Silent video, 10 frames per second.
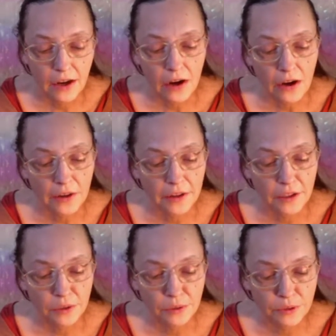
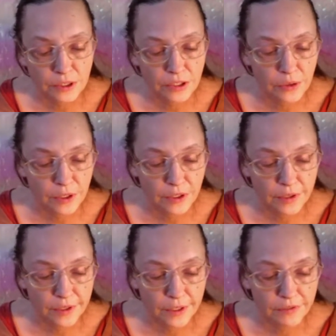Although
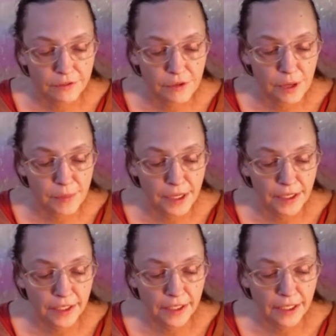Northern
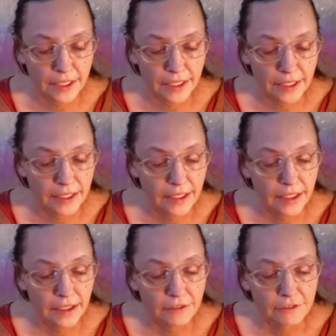American
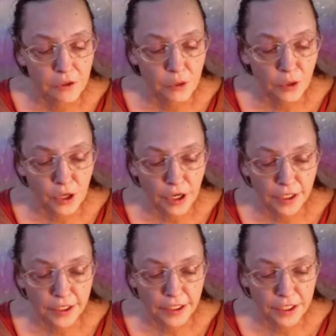folk
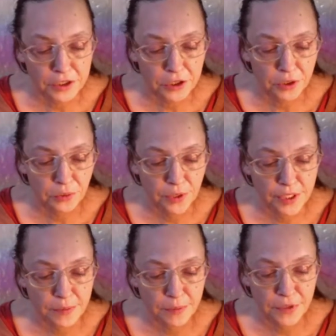architecture
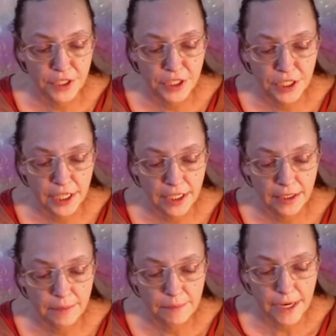was
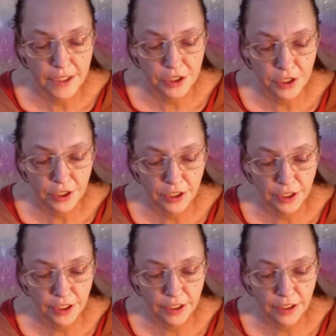appreciated much
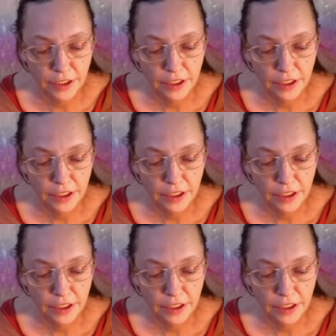earlier,